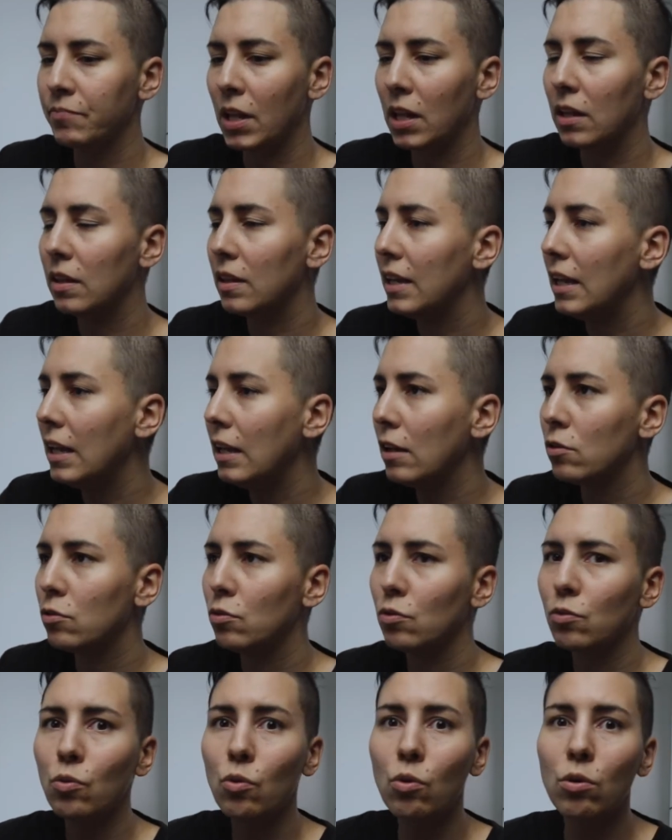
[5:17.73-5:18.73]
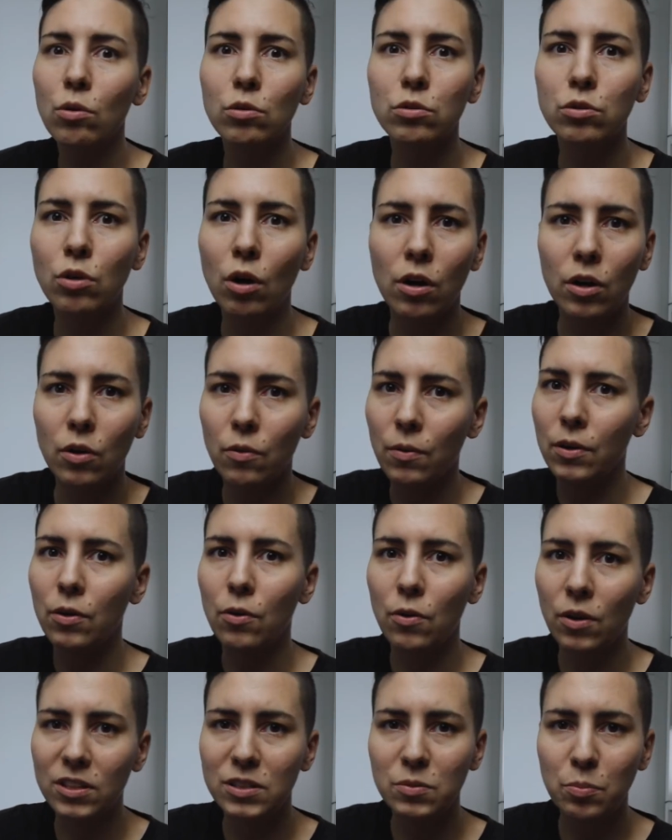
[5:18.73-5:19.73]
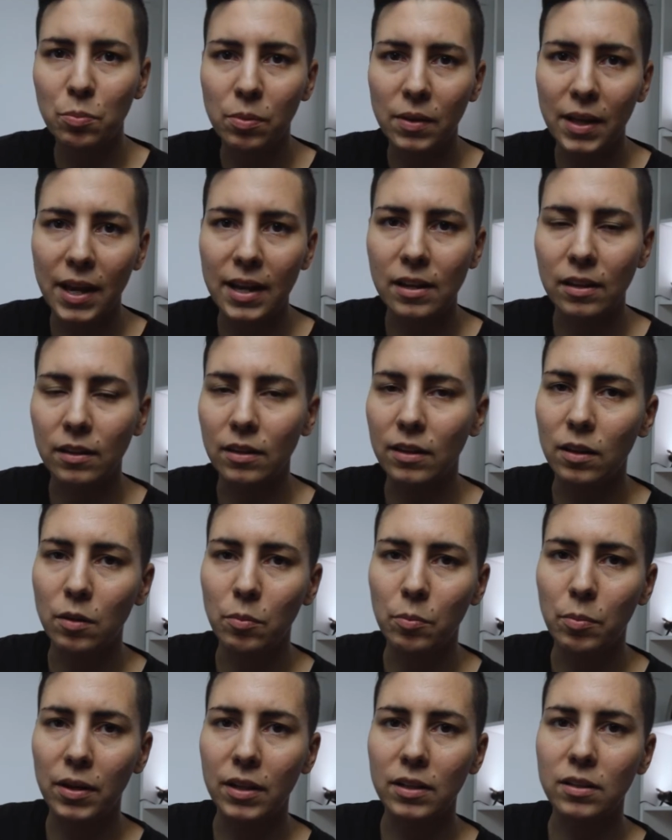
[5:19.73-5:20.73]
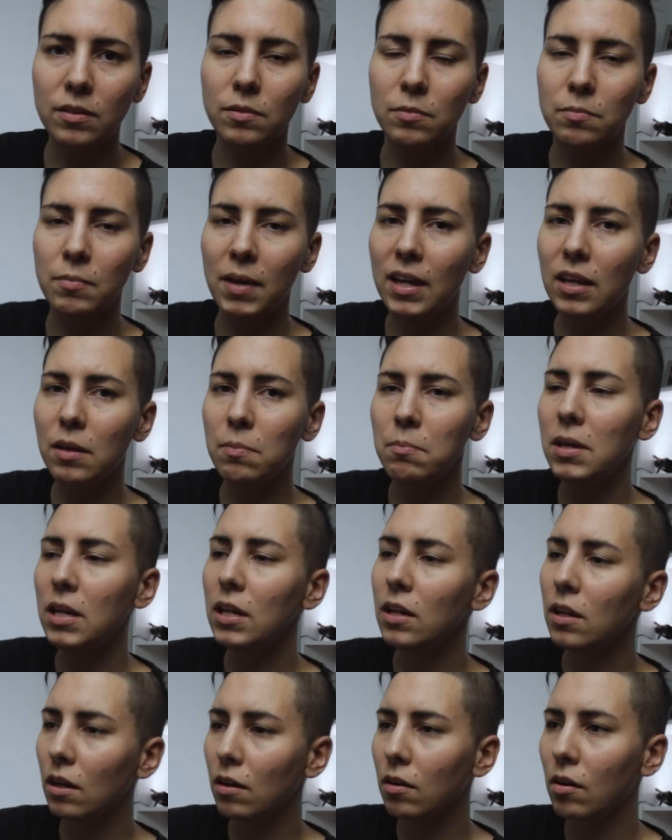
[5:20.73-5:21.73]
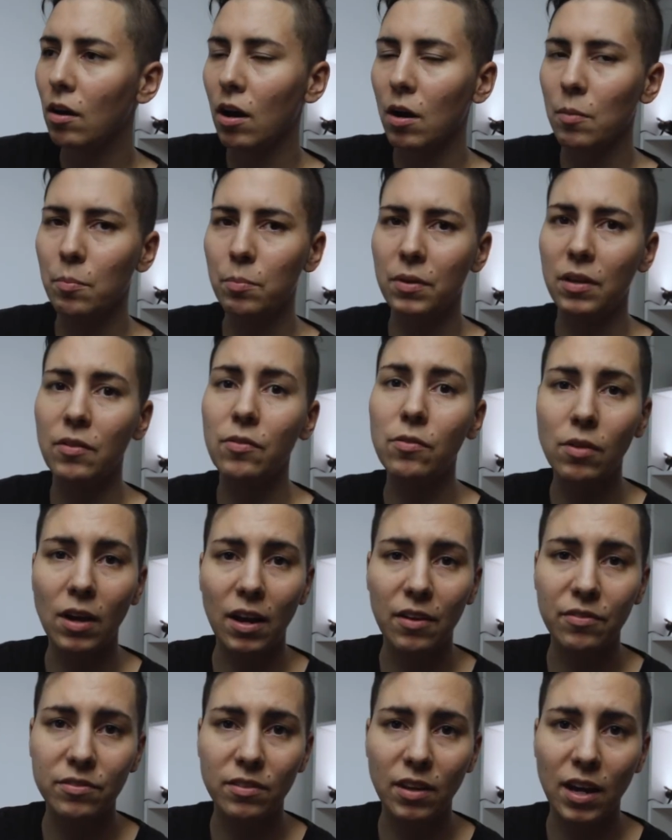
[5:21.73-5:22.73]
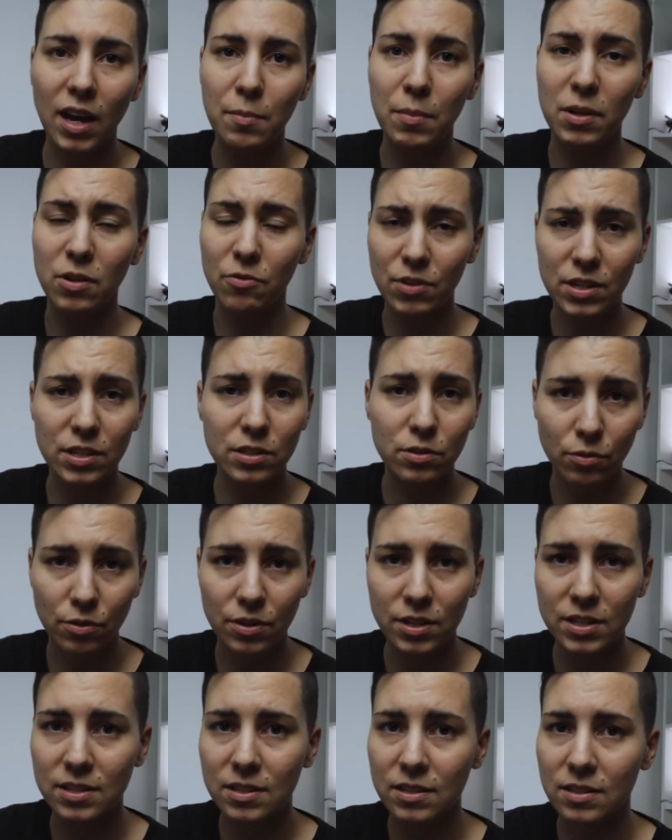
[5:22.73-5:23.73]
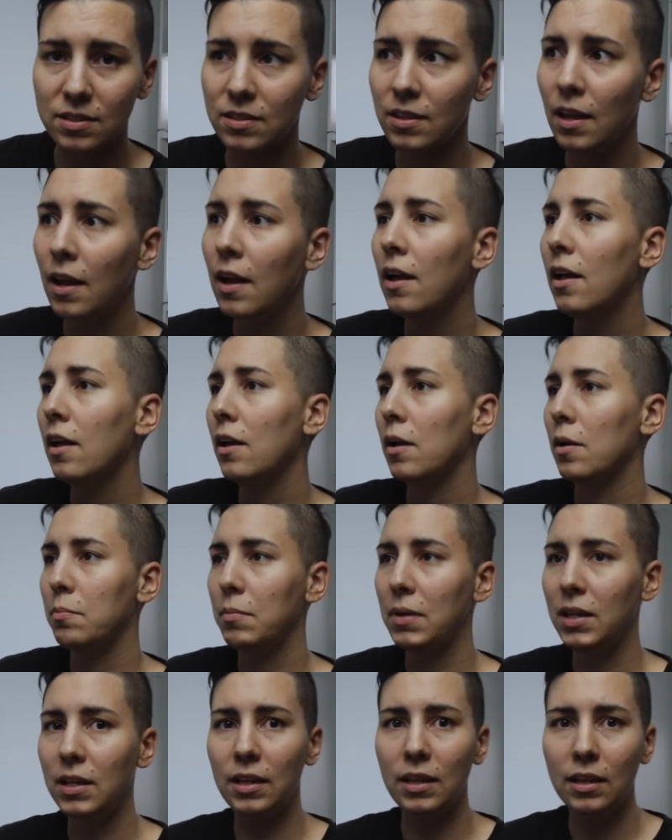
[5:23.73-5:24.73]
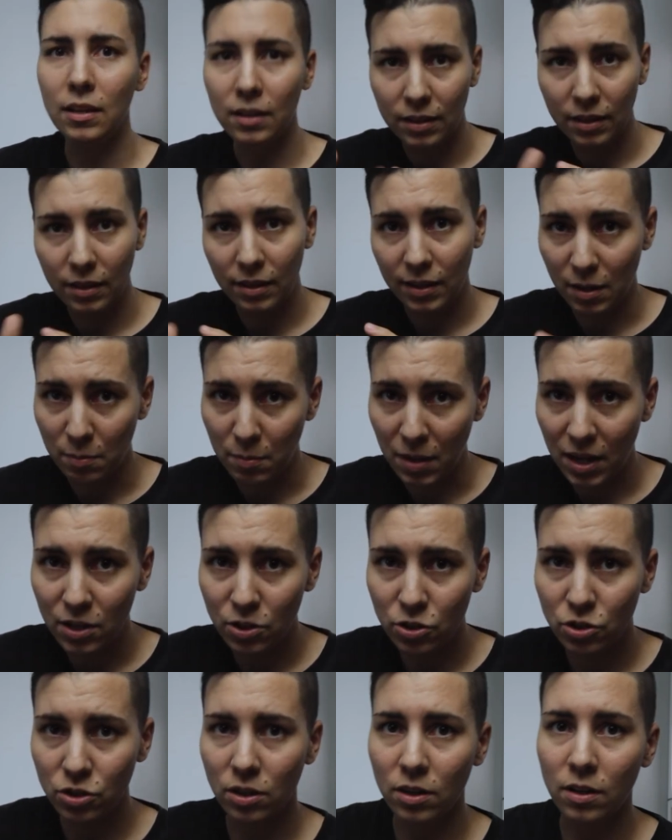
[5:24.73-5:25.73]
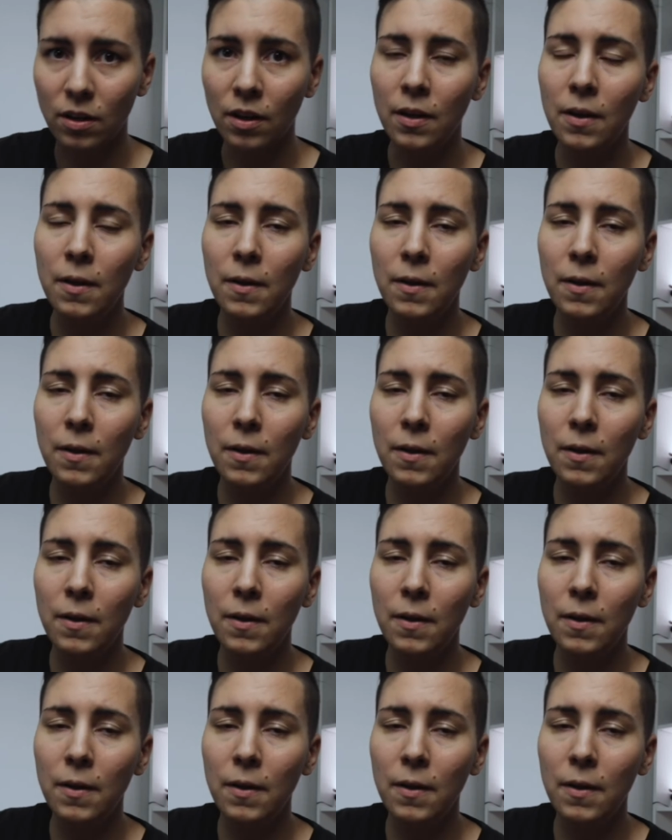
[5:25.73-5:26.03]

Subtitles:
Link to Google Doc where you explain a little bit. Make media comp if you have time and resources, meaning a little animation.